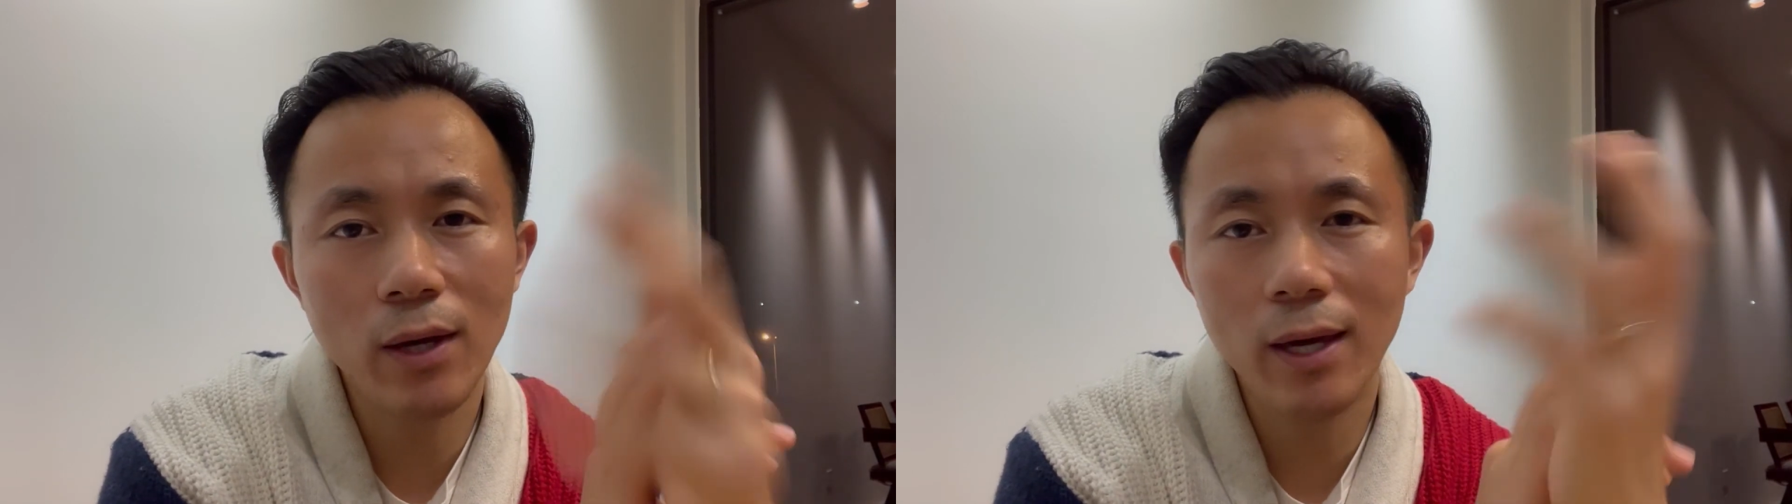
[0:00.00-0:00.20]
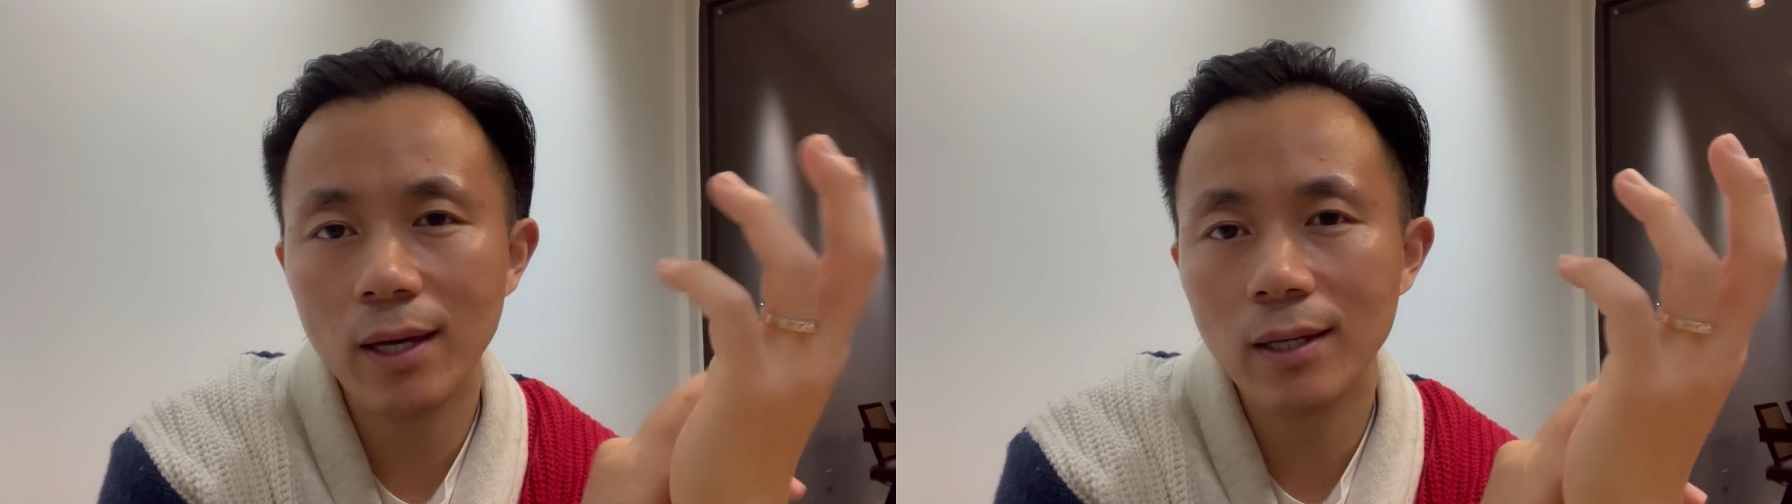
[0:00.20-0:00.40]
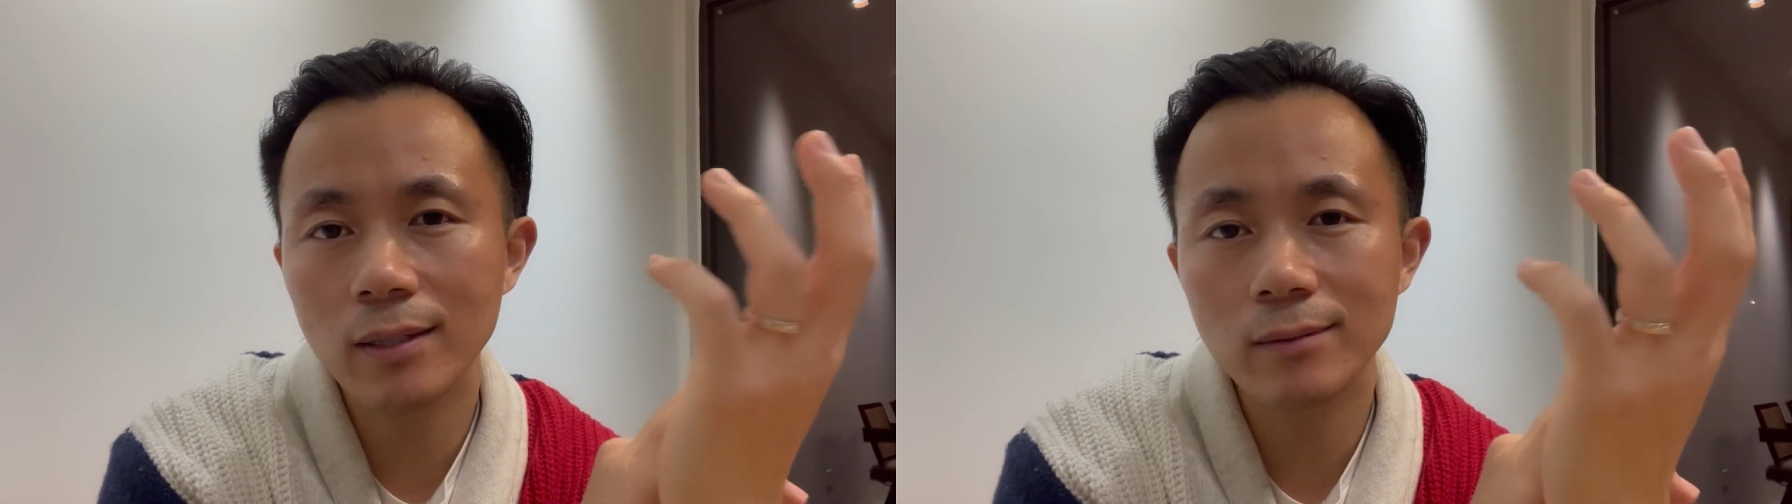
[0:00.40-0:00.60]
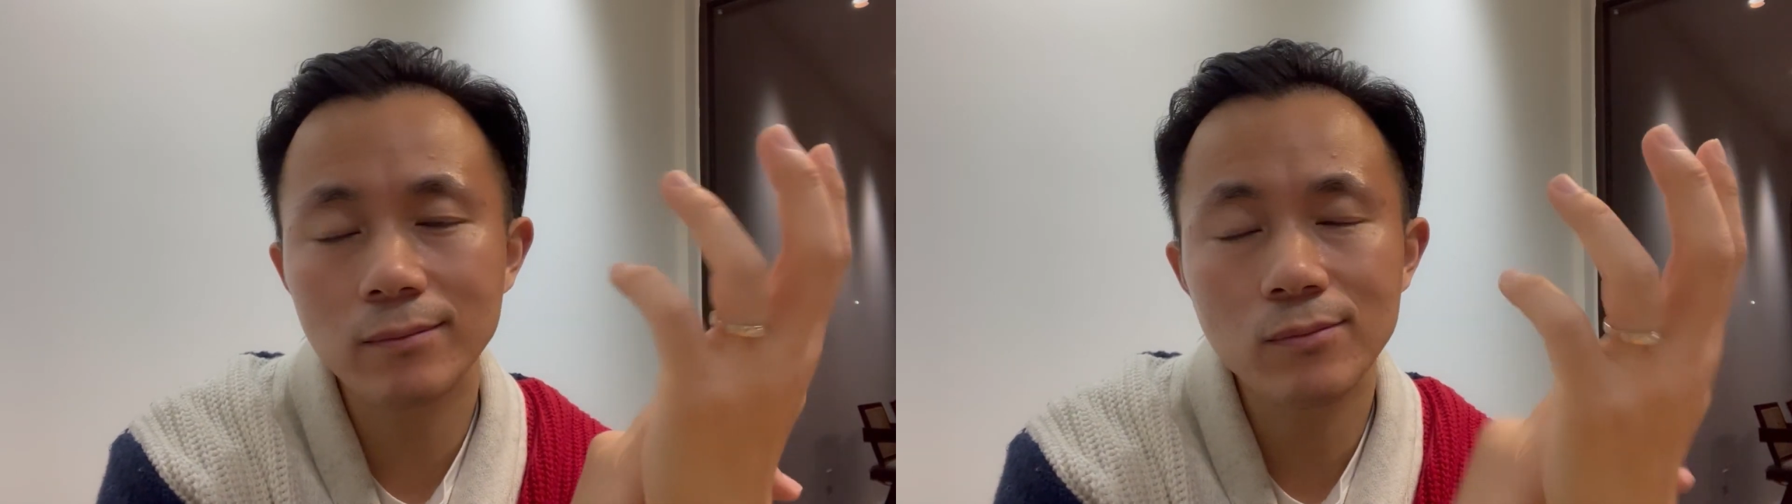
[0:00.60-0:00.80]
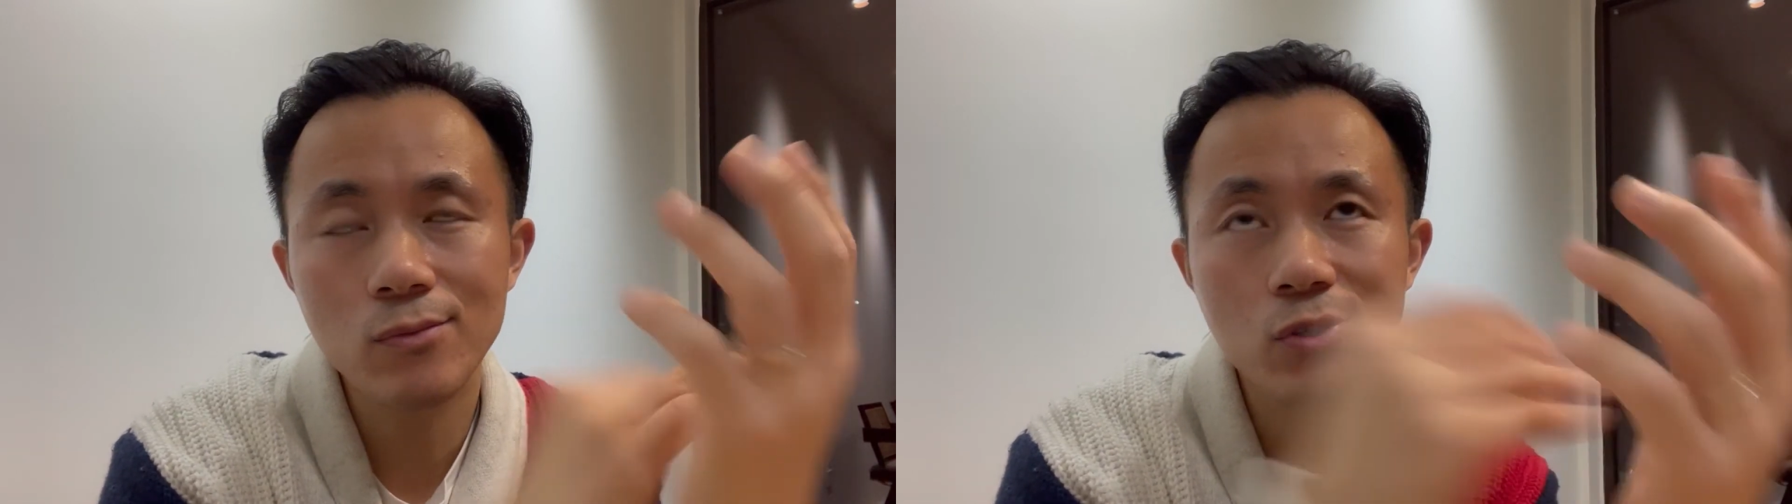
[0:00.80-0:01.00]

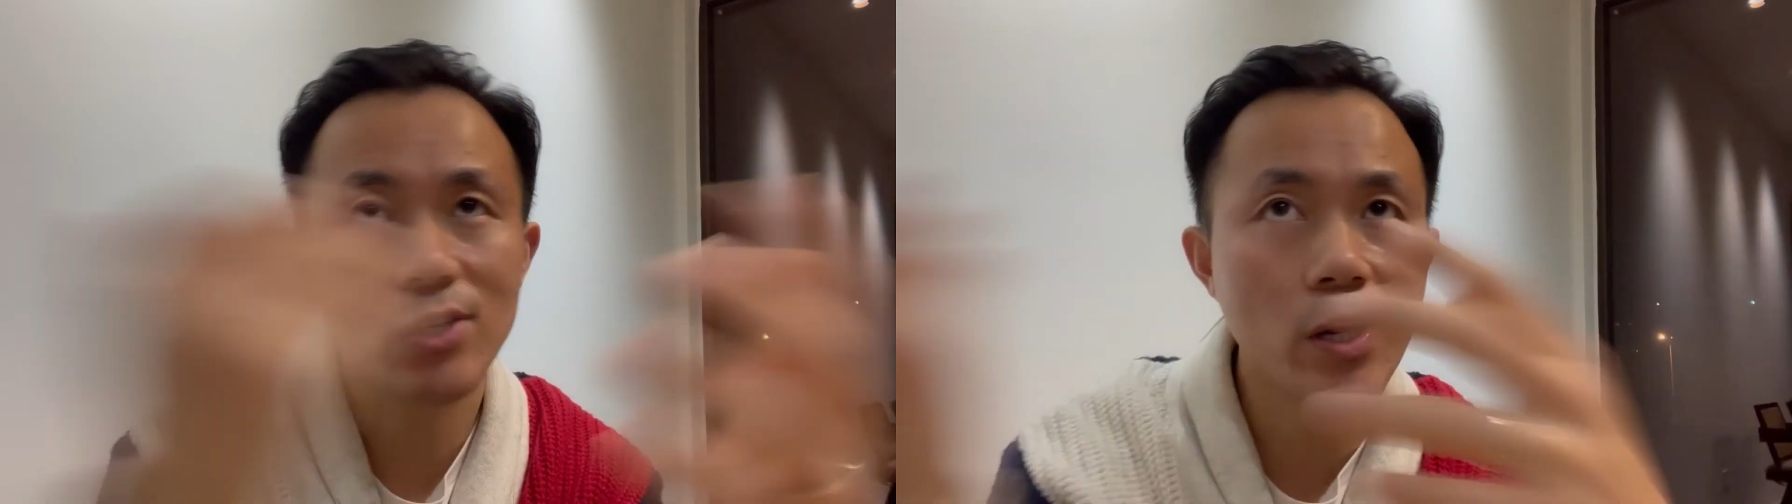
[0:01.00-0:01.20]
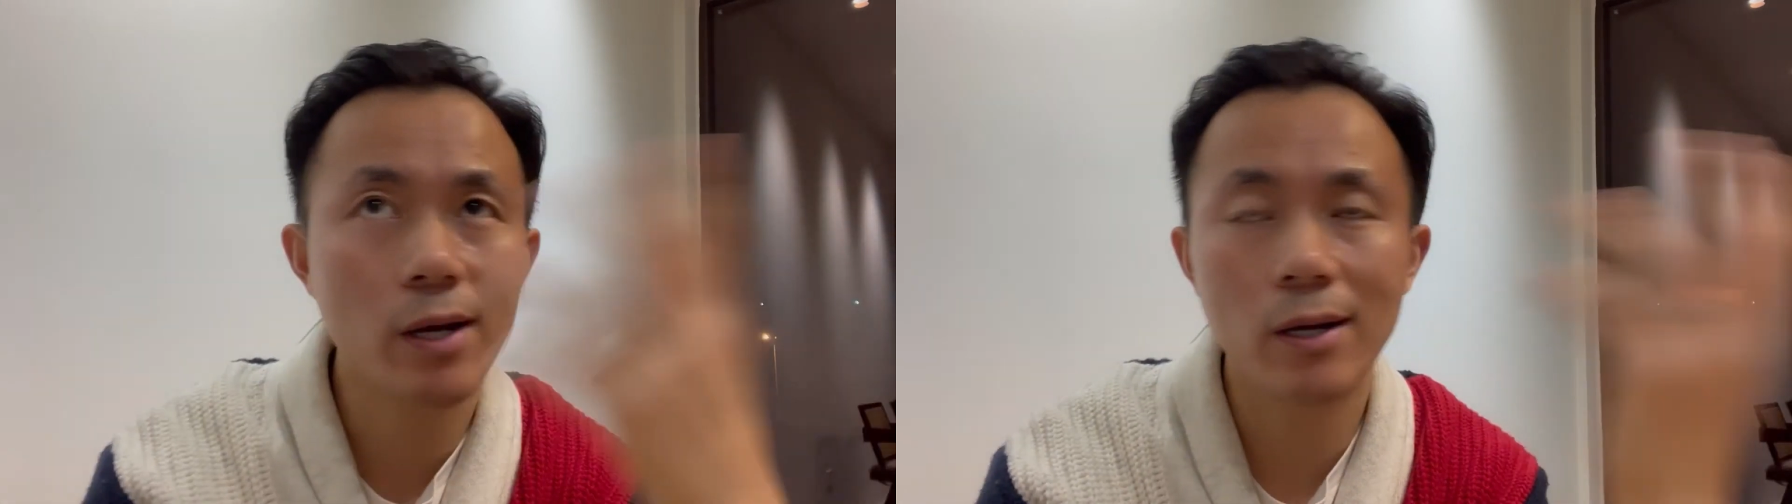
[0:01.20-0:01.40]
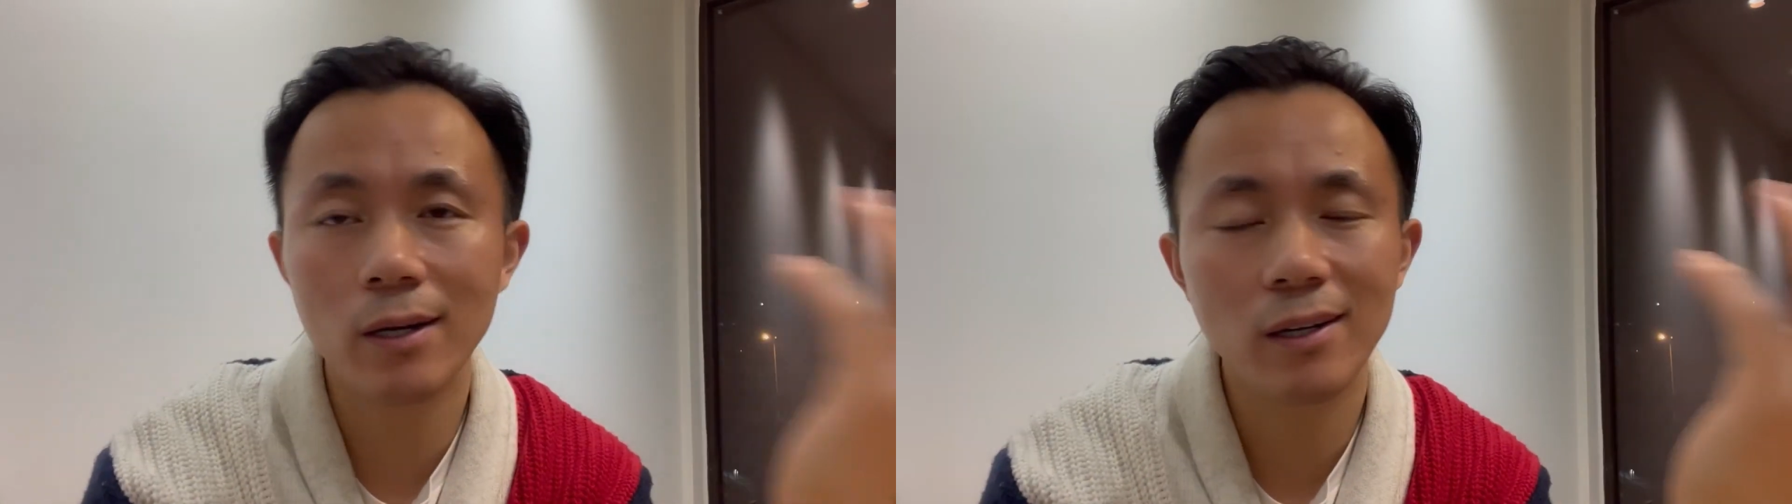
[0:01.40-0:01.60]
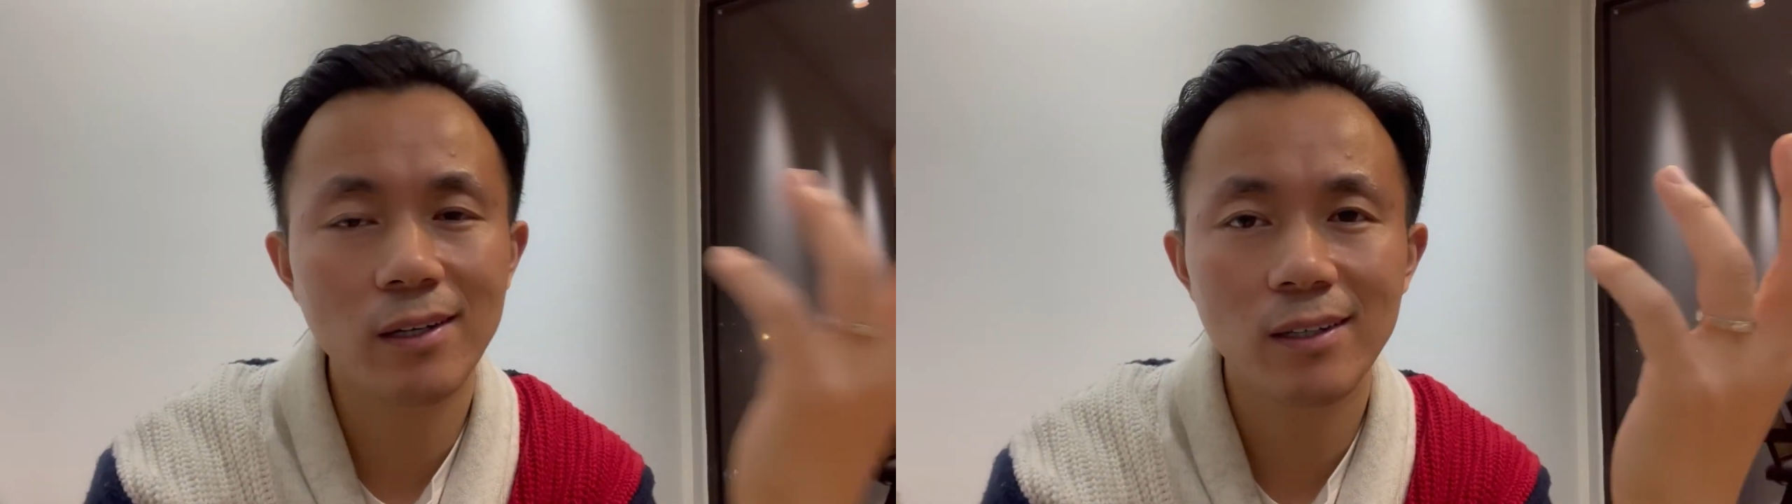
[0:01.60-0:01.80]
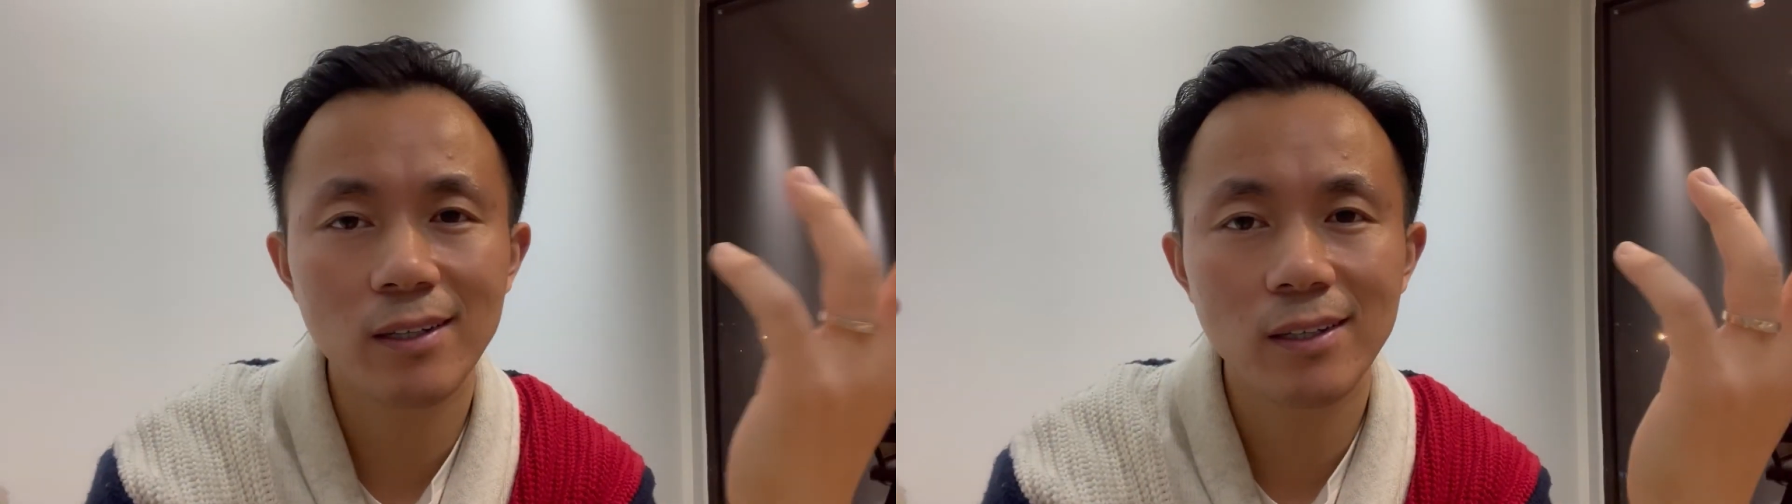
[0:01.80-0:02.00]
and share